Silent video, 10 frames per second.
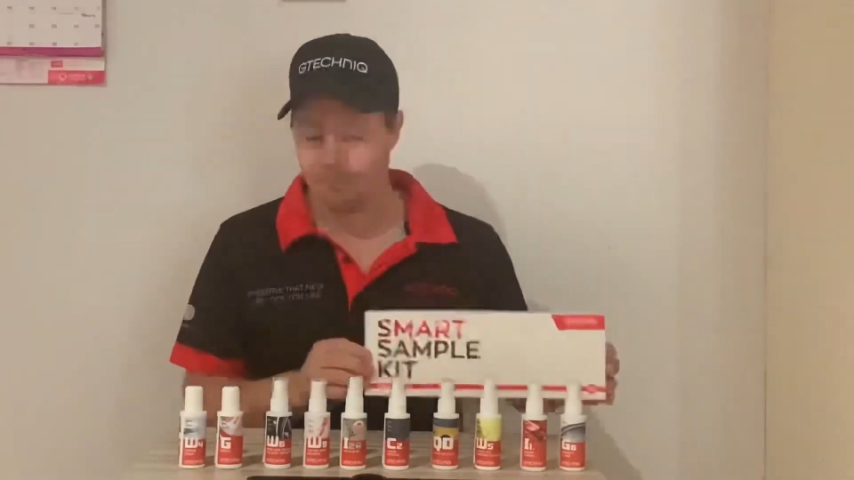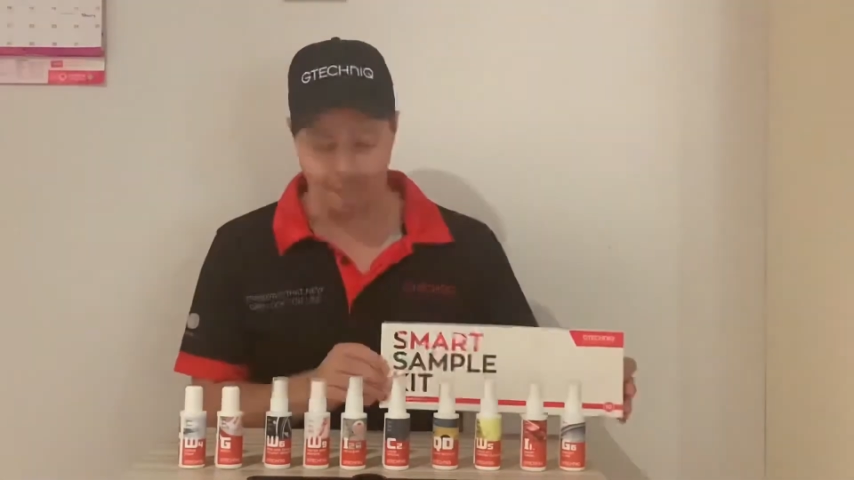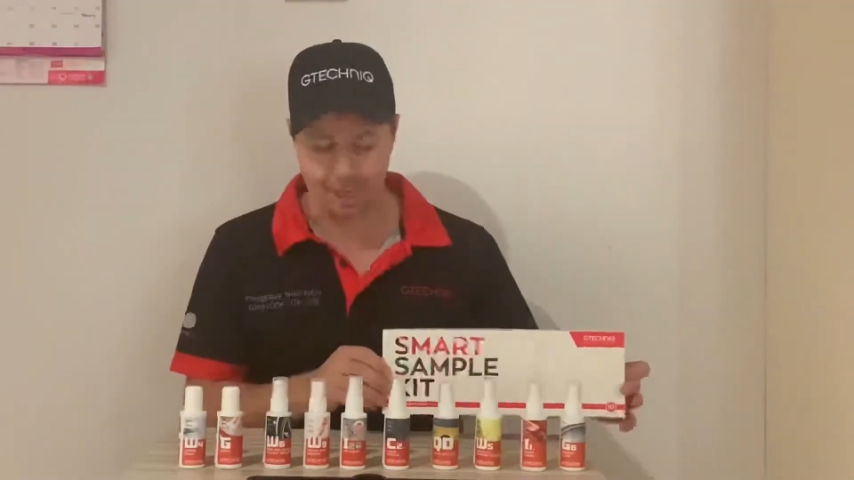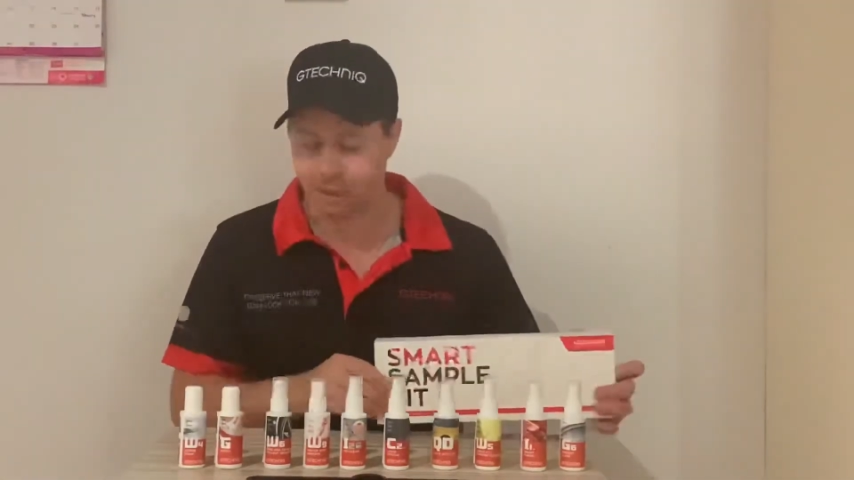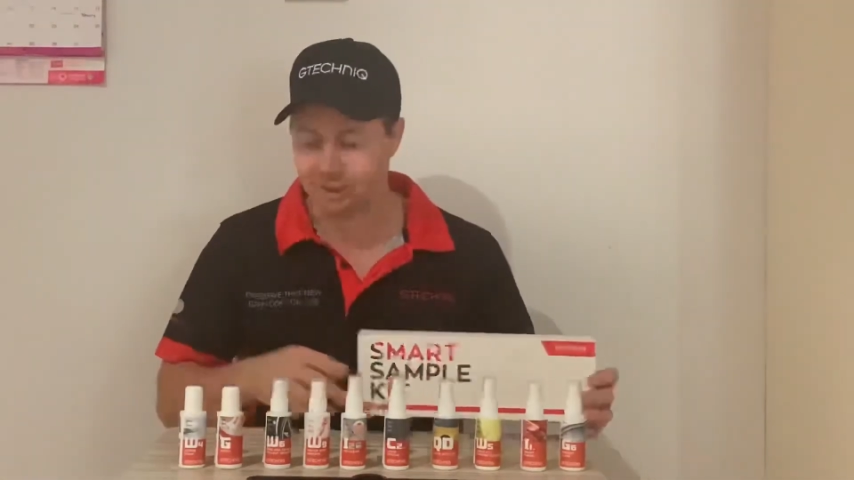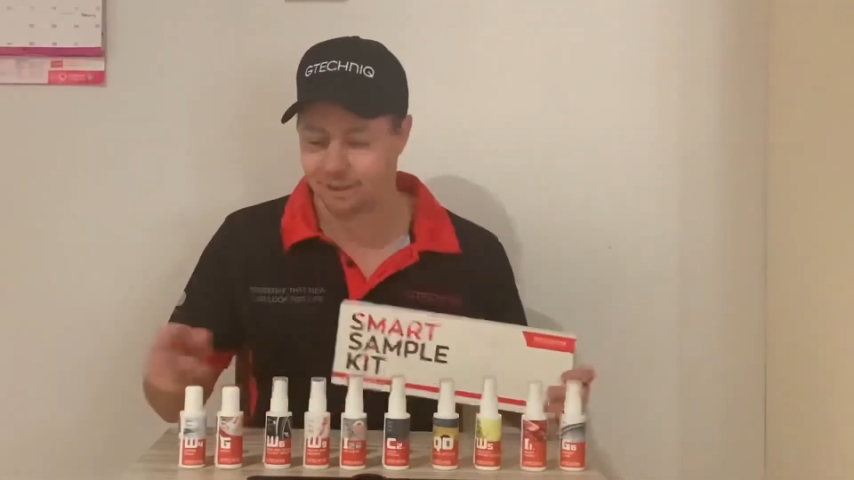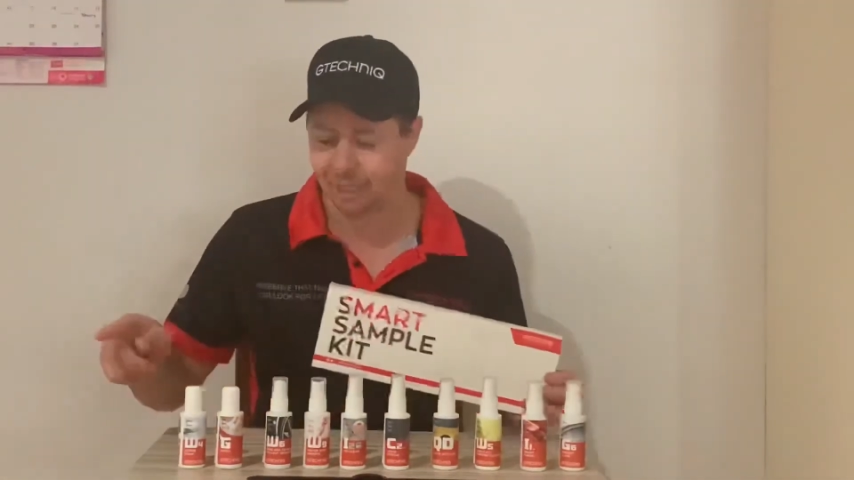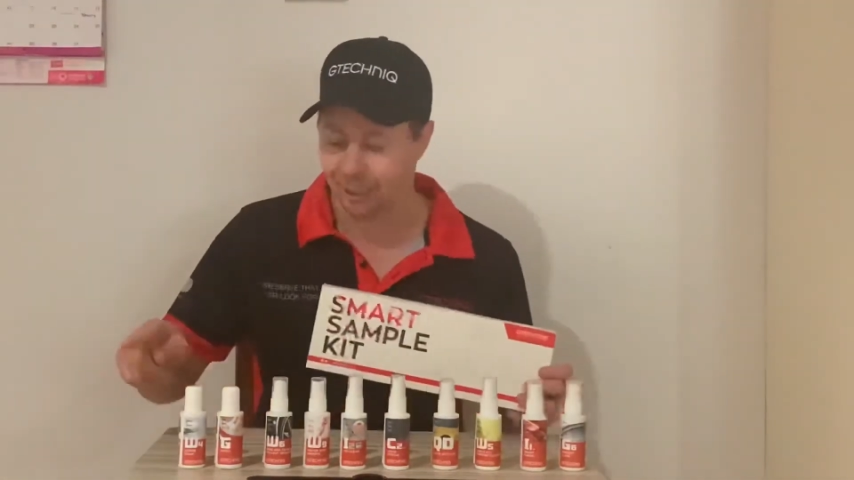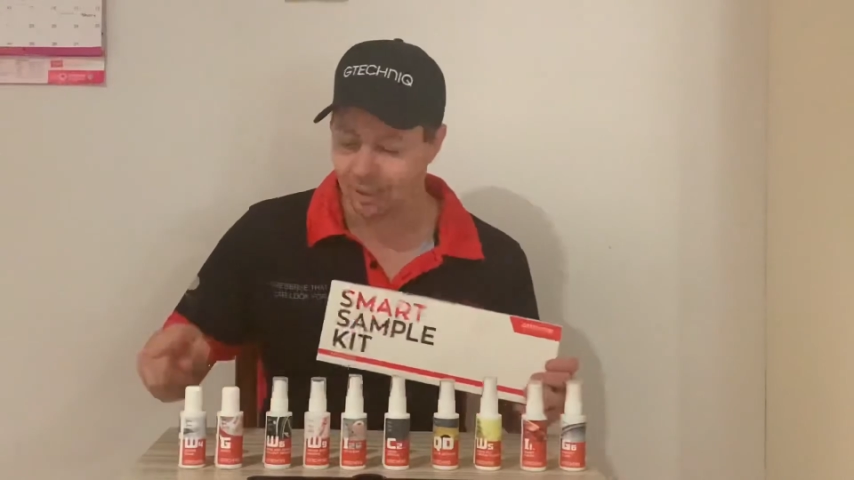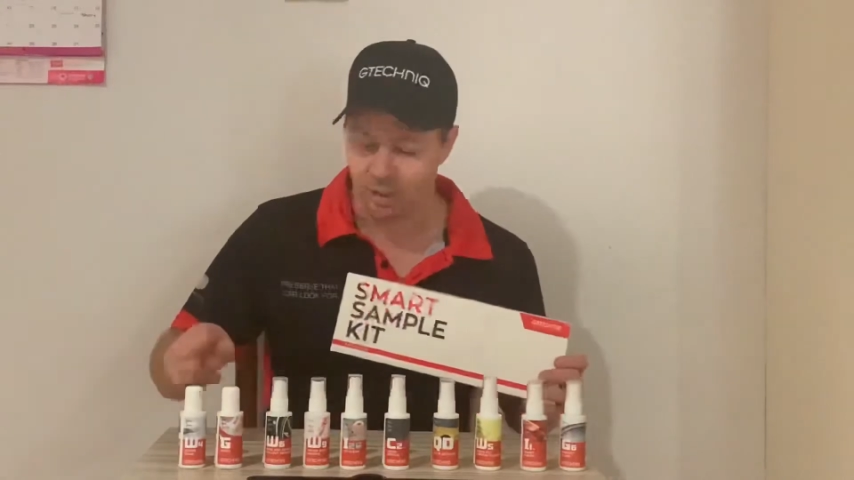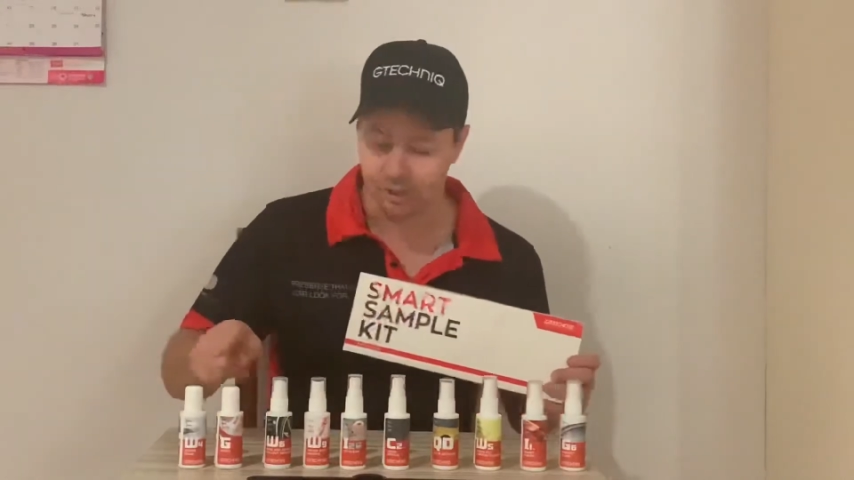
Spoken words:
As you can see,